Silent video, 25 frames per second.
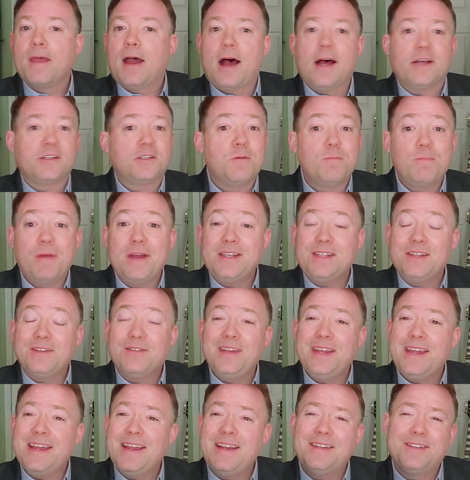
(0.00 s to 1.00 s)
So basically,
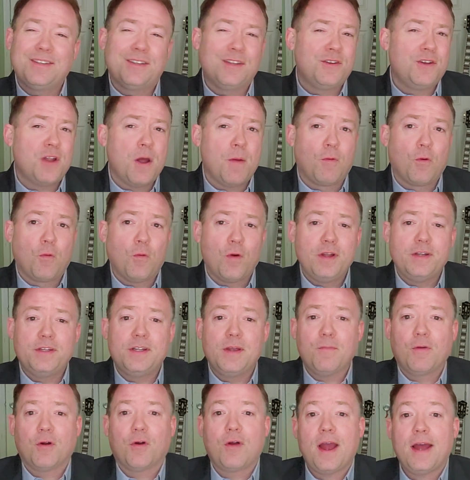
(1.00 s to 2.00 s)
he's the #1
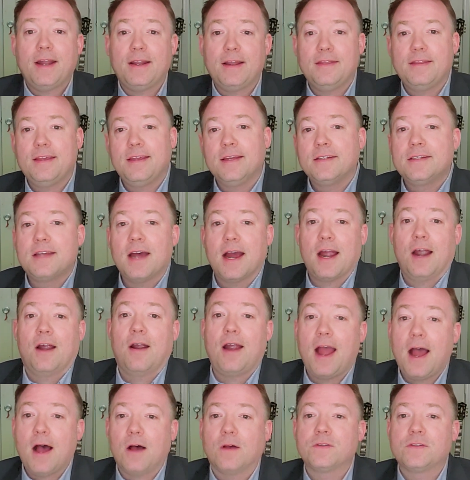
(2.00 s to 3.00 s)
Democrat in the entire
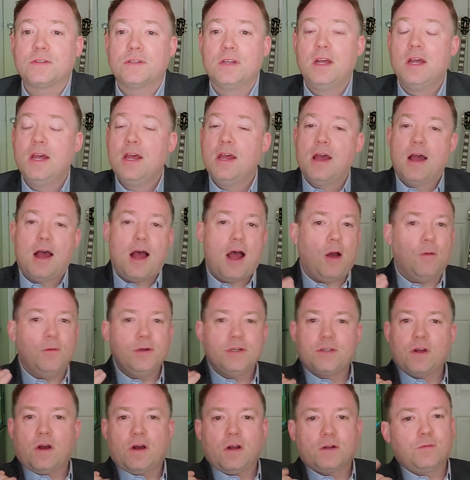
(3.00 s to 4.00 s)
House. We
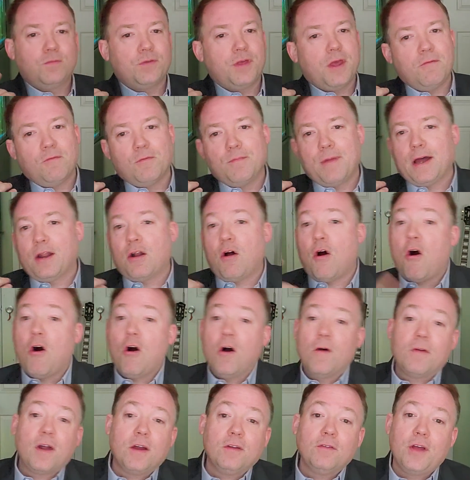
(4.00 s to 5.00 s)
talked with him about all
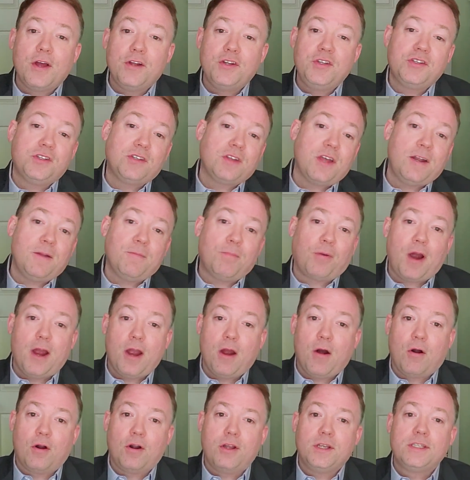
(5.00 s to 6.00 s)
of our legislative
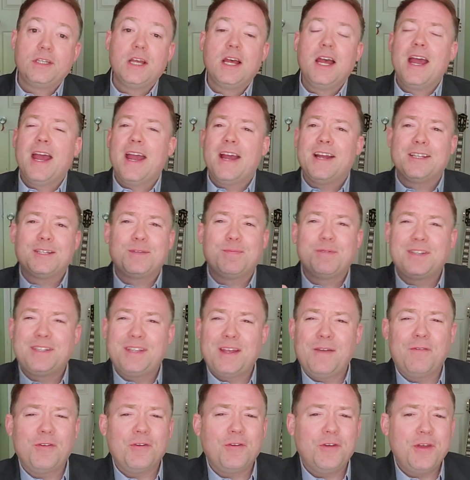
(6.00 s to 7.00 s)
priorities and
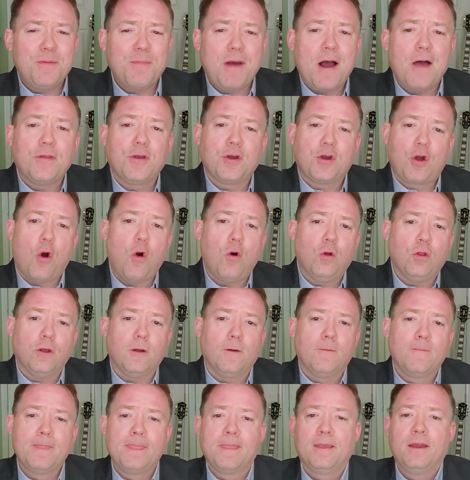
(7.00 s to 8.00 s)
specifically about the COLA.
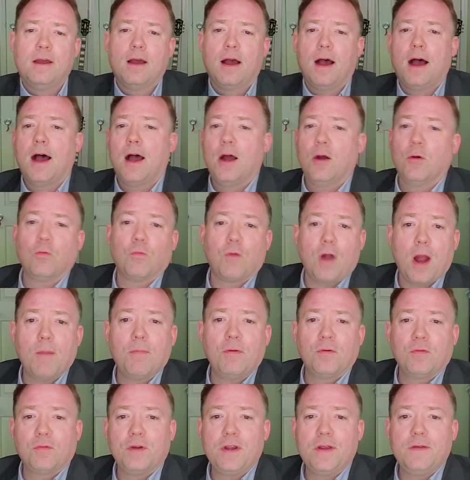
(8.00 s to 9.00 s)

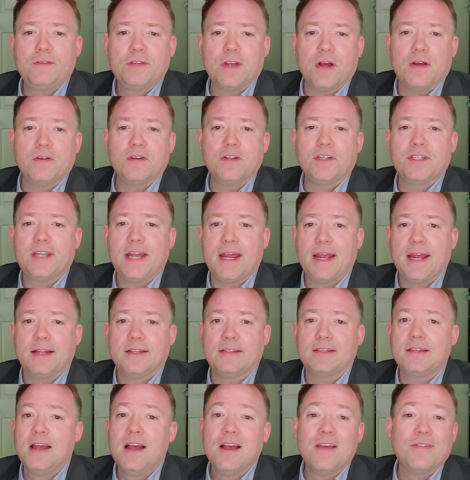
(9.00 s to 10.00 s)
Robert Reeves
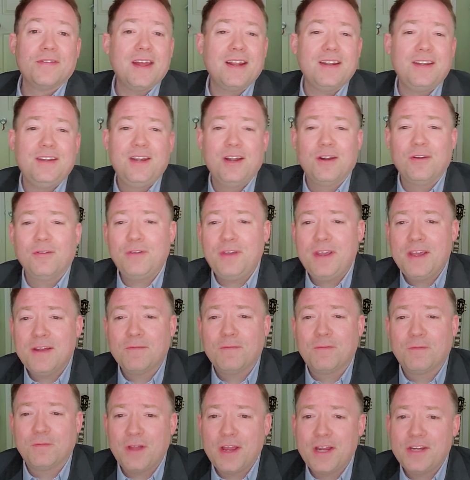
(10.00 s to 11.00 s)
understands that yearly
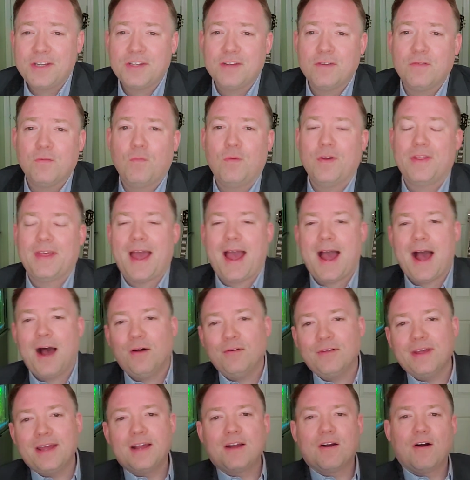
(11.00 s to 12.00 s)
inflation
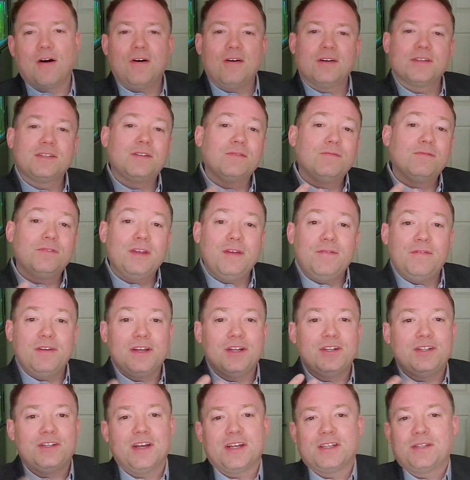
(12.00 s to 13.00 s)
without a cost of living
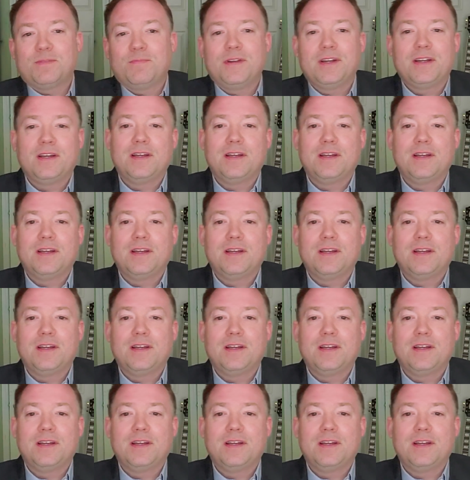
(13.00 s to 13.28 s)
adjustment